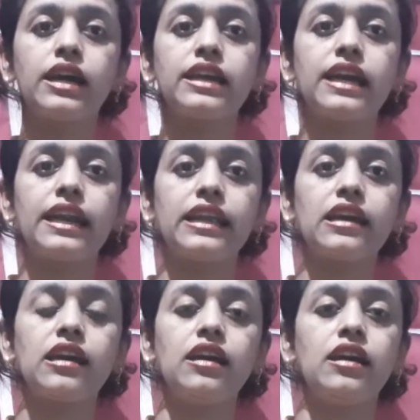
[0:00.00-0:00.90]

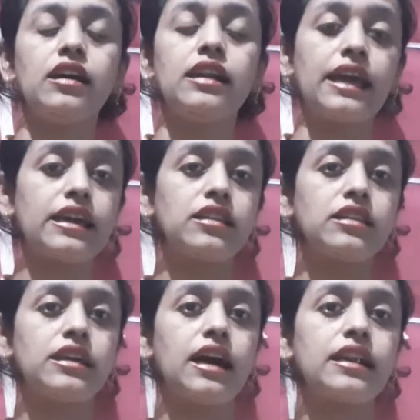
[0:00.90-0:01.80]
getting,
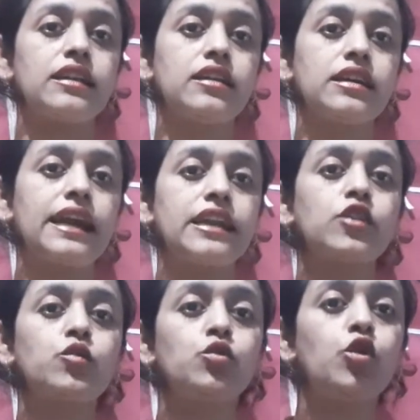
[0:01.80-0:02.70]
getting
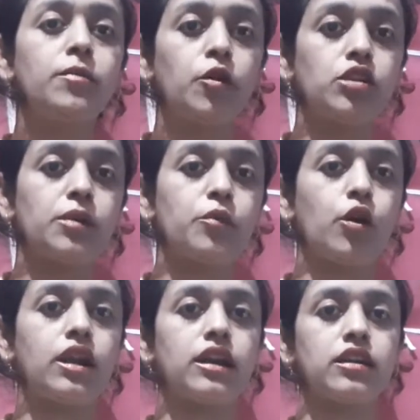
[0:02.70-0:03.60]
to know about your
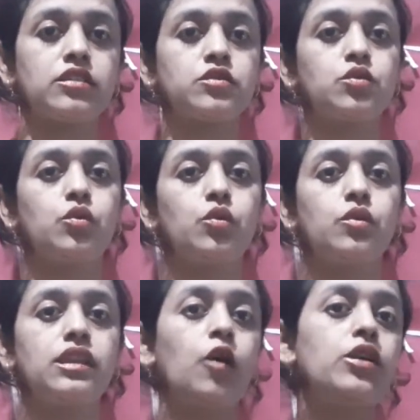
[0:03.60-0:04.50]
product. So
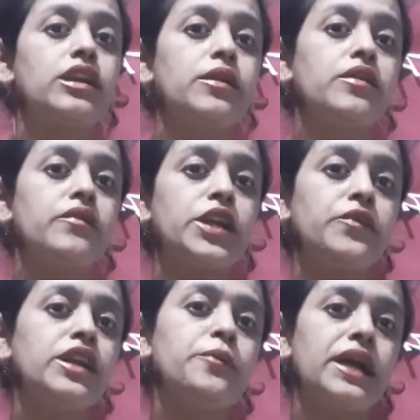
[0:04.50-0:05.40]
now it
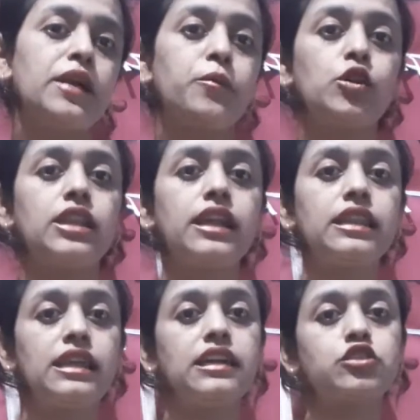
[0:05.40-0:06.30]
will depend upon their
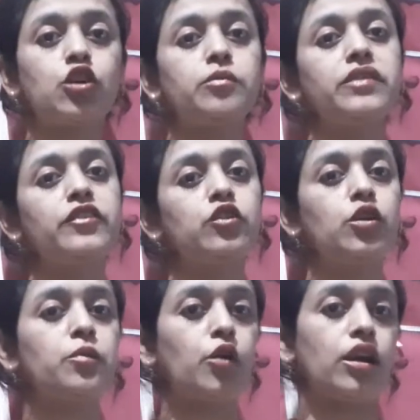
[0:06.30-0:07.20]
needs or maybe on their
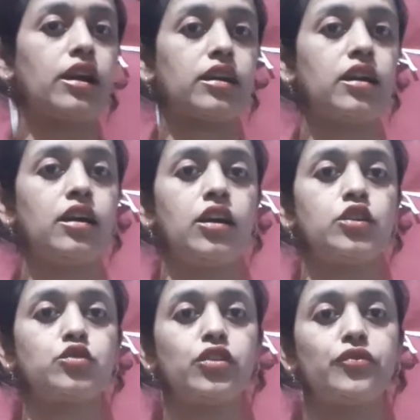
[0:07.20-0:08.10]
product.
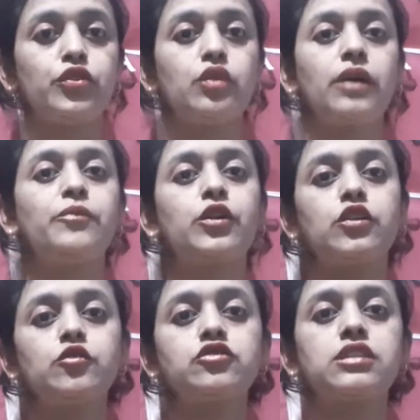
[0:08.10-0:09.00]
So if you have
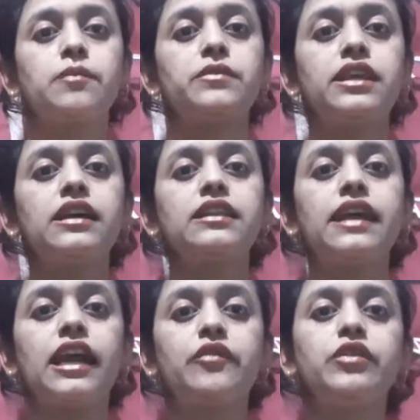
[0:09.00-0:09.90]
produced something
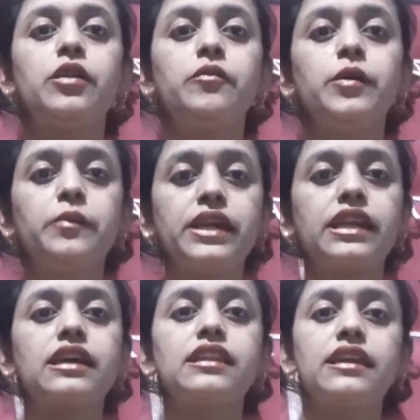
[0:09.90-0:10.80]
that will be
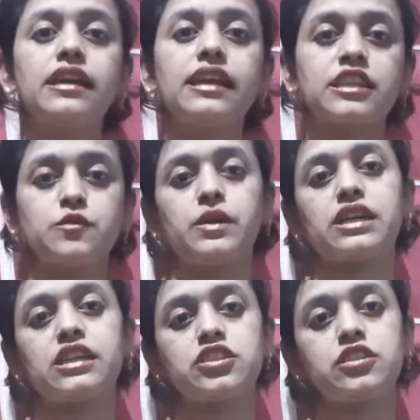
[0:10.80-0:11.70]
meeting their
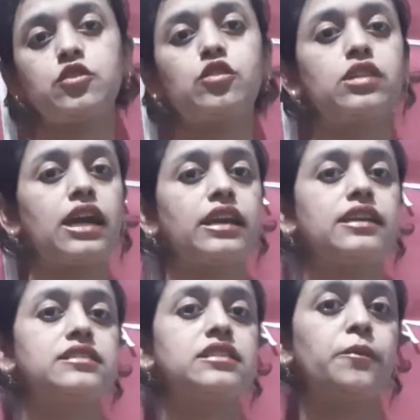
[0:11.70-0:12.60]
expectation, or that
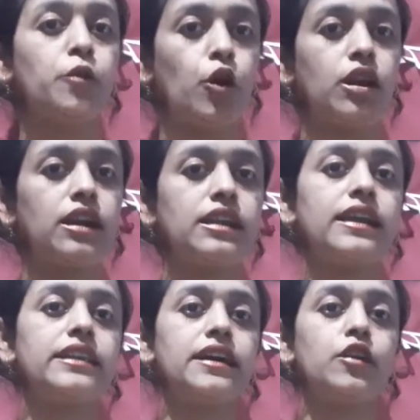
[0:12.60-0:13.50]
is the product that
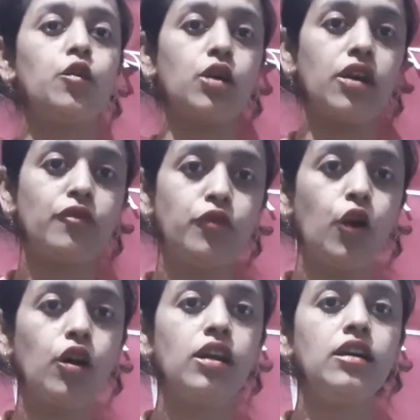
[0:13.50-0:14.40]
they are looking for,